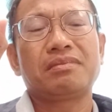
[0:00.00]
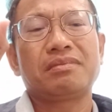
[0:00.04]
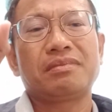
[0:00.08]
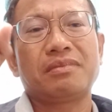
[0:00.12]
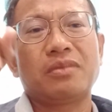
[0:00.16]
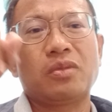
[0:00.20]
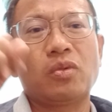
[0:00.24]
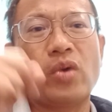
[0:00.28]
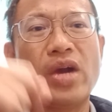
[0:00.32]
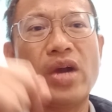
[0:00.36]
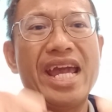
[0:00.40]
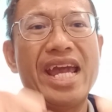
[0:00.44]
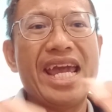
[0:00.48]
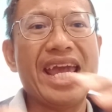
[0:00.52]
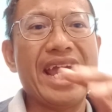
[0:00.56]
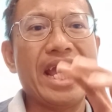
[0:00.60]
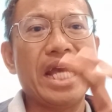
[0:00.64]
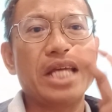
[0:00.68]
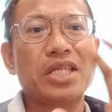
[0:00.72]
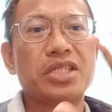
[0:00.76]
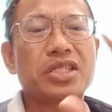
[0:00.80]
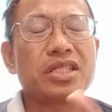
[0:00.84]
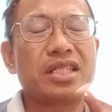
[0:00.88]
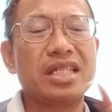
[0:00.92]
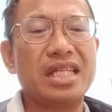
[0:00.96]

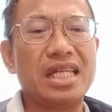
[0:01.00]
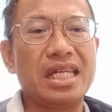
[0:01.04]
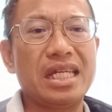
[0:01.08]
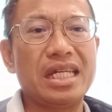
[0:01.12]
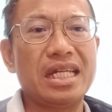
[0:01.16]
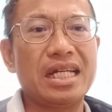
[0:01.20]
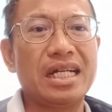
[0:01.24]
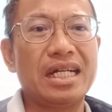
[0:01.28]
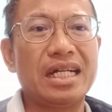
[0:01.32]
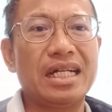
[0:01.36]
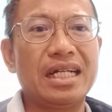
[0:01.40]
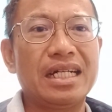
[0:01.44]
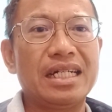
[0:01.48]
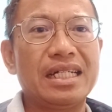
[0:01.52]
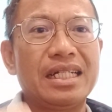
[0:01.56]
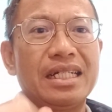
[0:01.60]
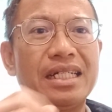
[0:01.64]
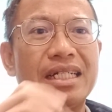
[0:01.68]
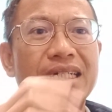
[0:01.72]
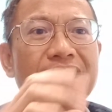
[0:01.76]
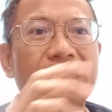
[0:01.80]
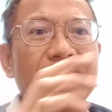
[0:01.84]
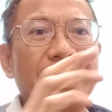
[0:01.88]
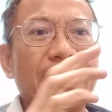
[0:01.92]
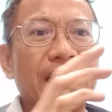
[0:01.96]
whereas the
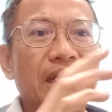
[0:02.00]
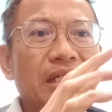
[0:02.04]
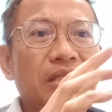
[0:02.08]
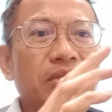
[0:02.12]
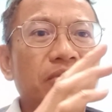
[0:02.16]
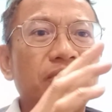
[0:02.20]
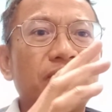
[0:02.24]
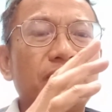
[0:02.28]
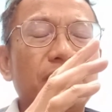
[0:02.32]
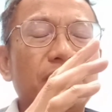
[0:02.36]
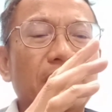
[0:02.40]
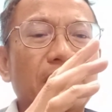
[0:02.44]
kind of